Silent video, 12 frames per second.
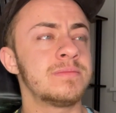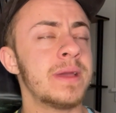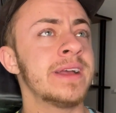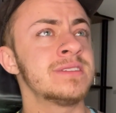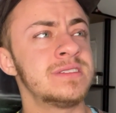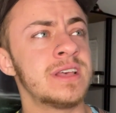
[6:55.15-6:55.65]

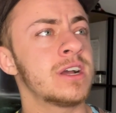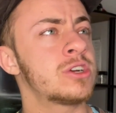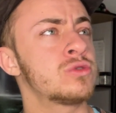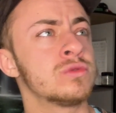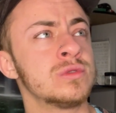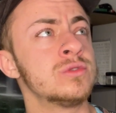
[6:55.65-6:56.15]

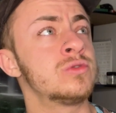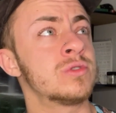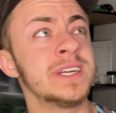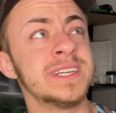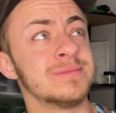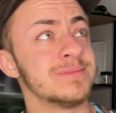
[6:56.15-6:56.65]
pansexual
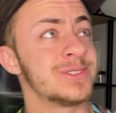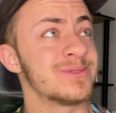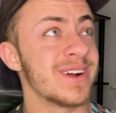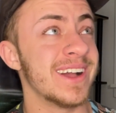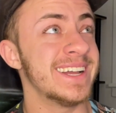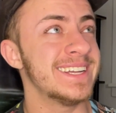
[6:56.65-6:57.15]
dreams,
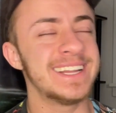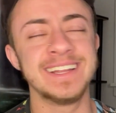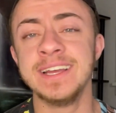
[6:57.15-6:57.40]
right?